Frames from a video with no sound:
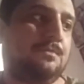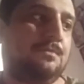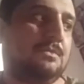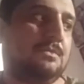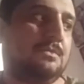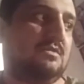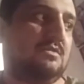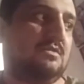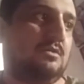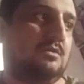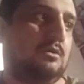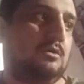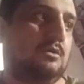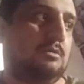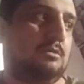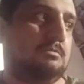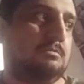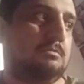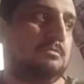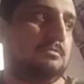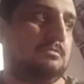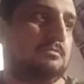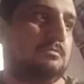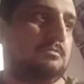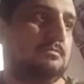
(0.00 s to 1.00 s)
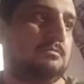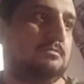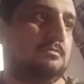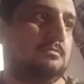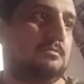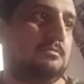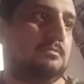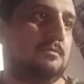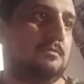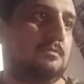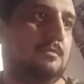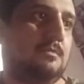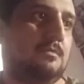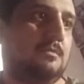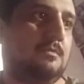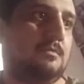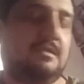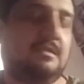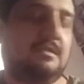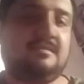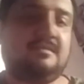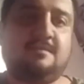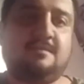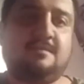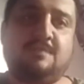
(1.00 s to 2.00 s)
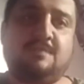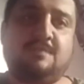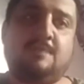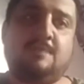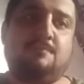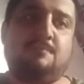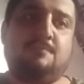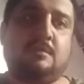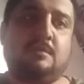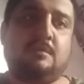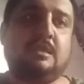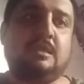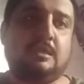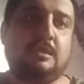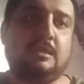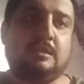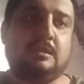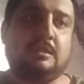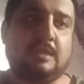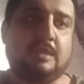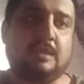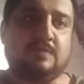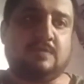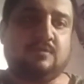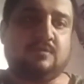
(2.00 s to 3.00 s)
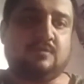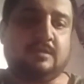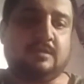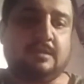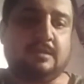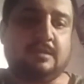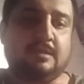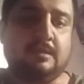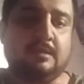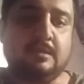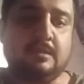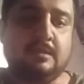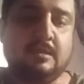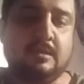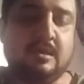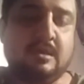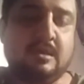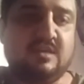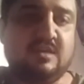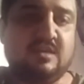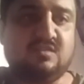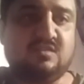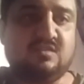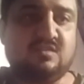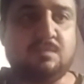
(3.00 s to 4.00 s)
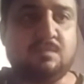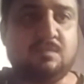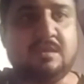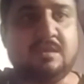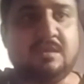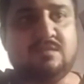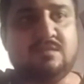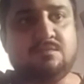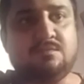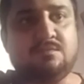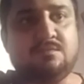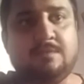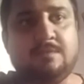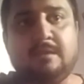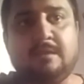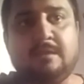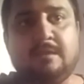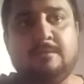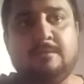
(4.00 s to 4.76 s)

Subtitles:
so let's say we are working in actually a space where